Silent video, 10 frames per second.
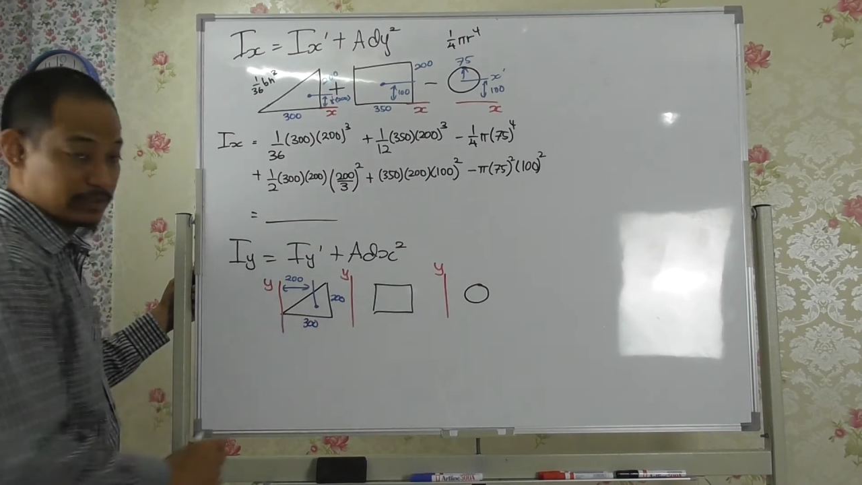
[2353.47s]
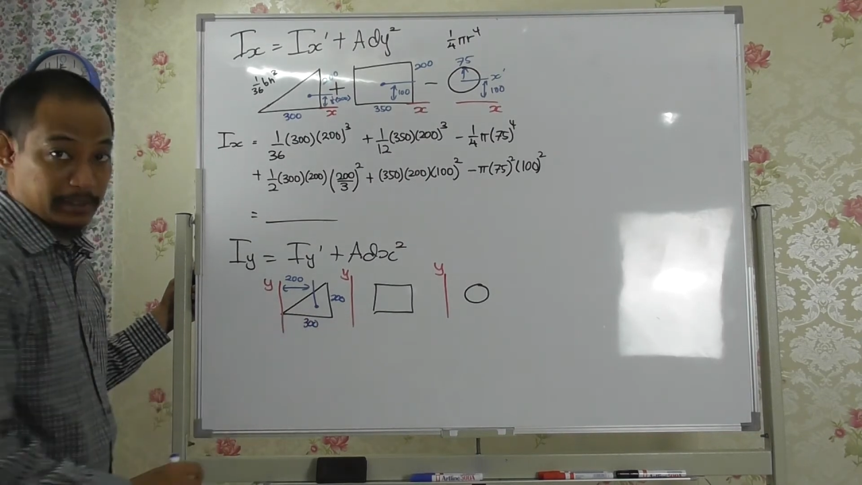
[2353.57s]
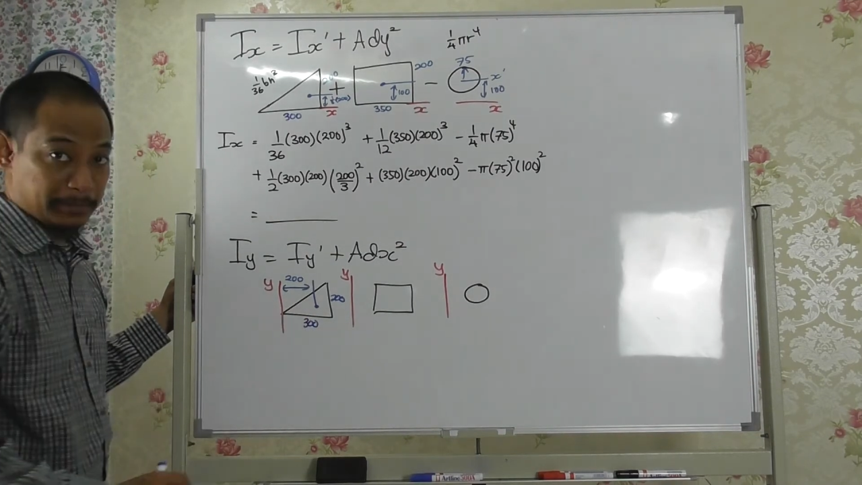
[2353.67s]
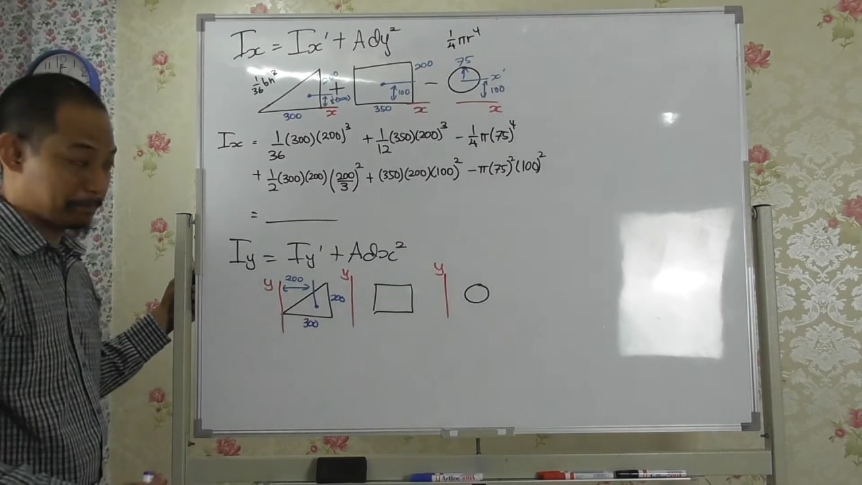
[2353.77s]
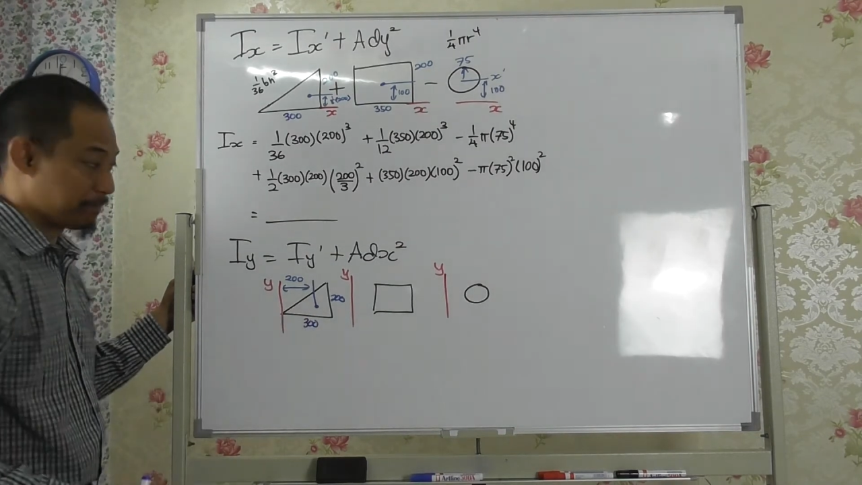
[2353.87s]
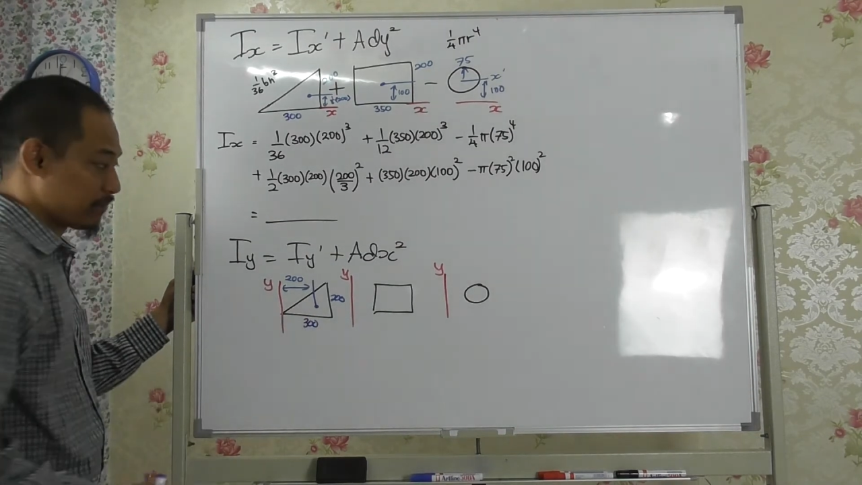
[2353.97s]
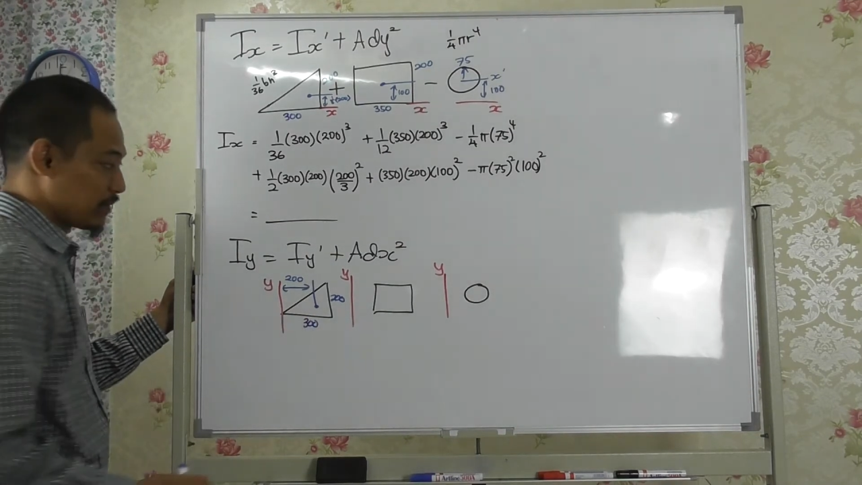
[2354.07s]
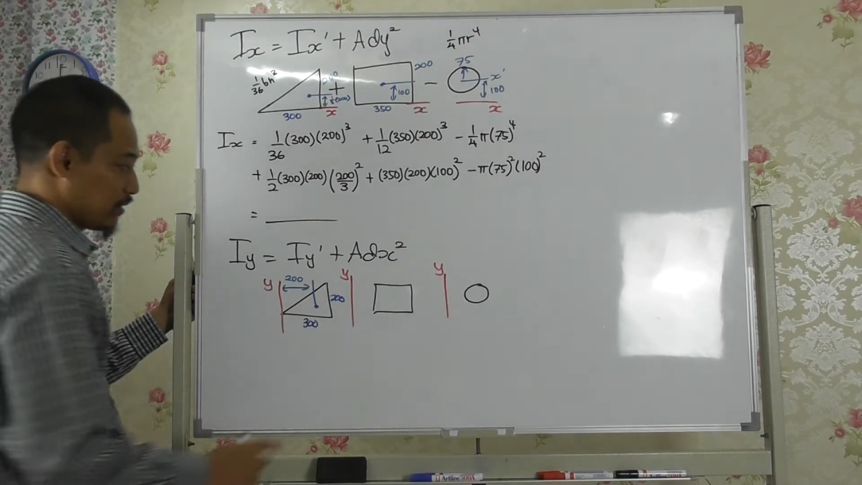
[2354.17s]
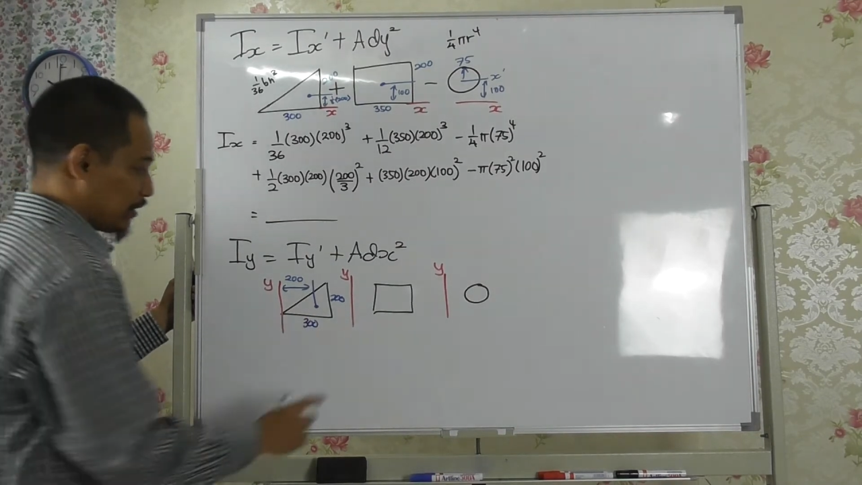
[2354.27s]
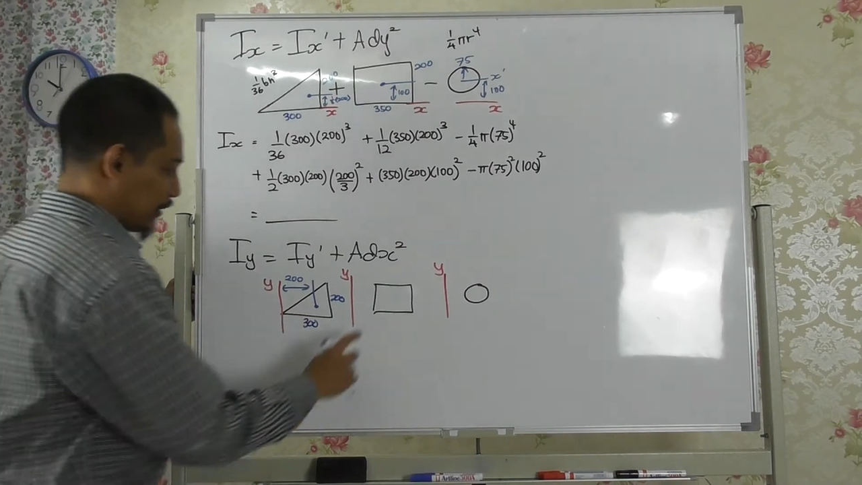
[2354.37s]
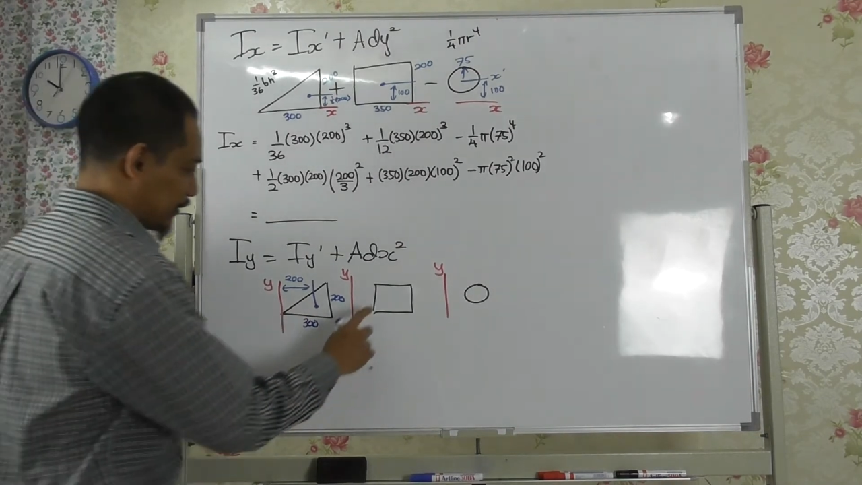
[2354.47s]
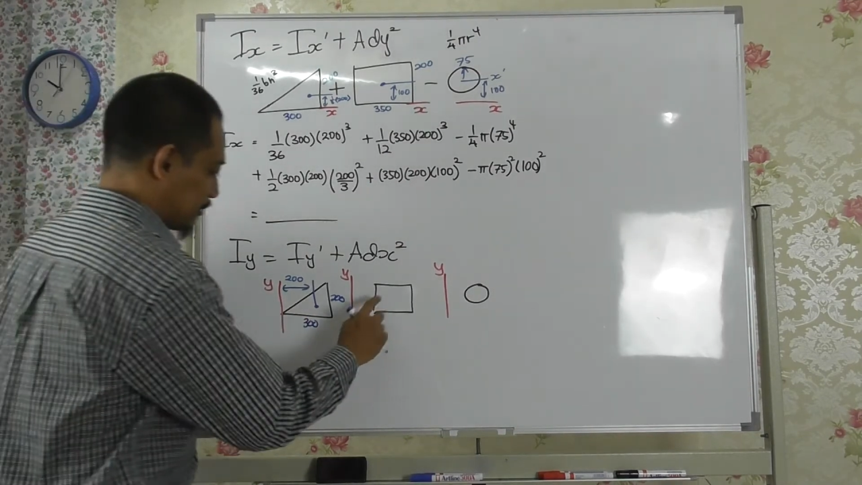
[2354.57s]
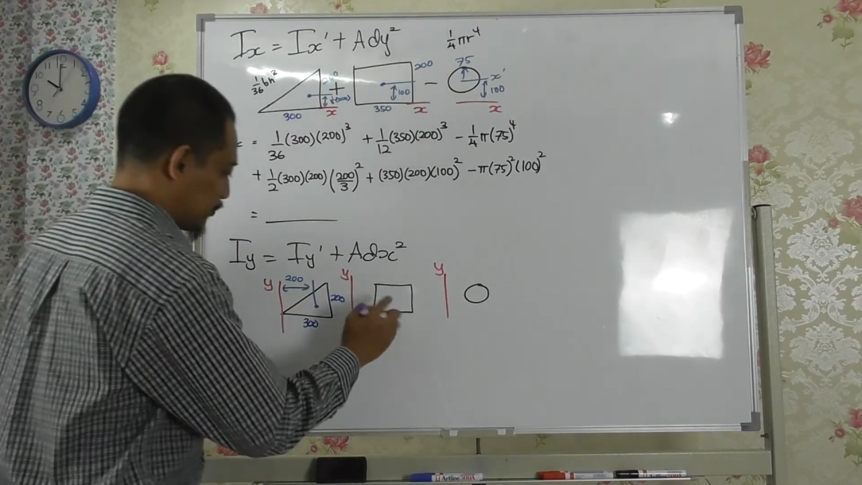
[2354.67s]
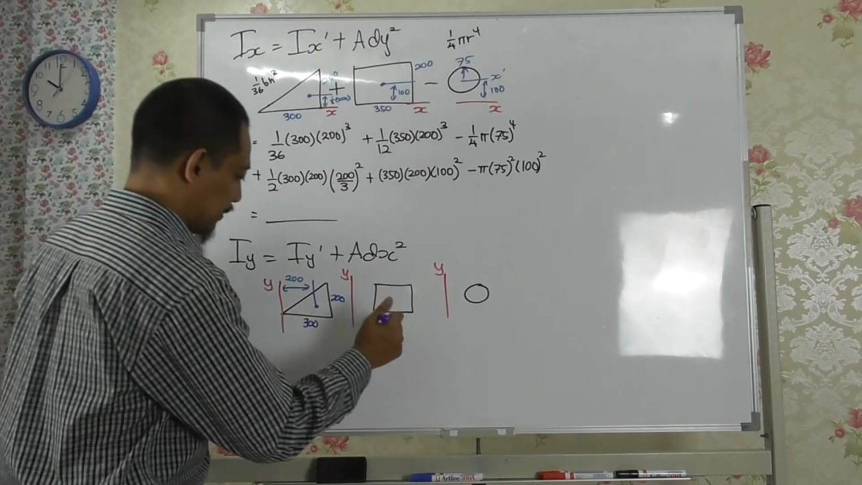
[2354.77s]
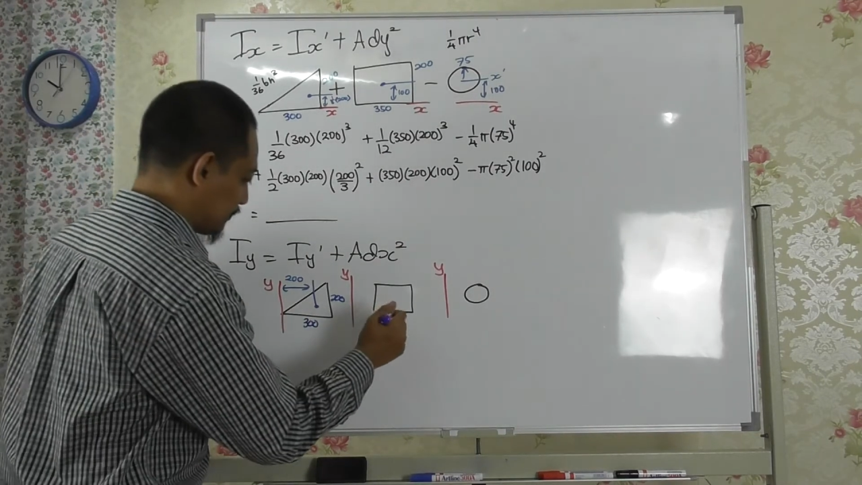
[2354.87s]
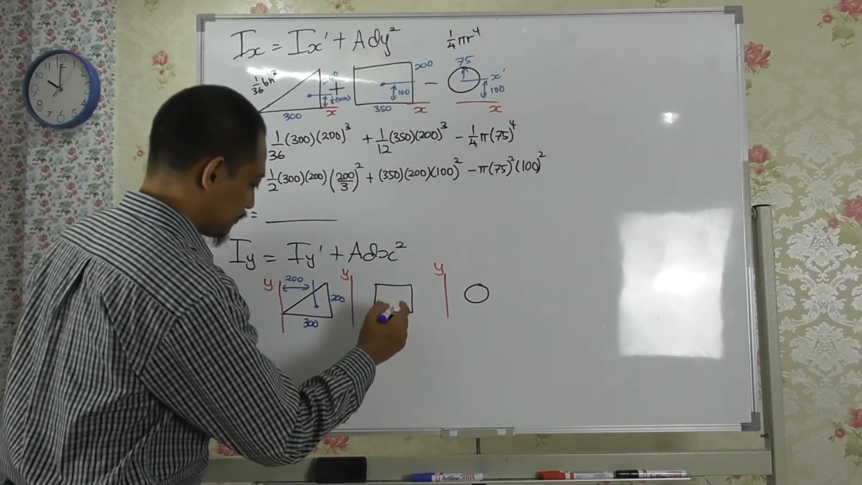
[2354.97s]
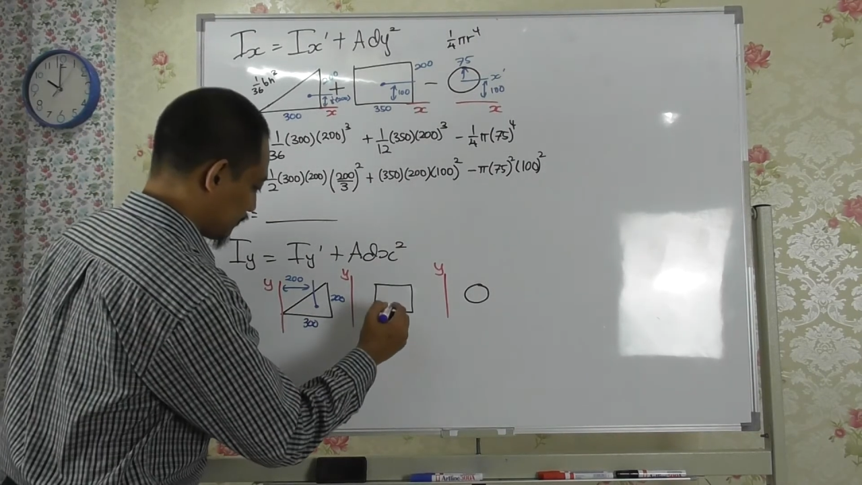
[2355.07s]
there. And this one,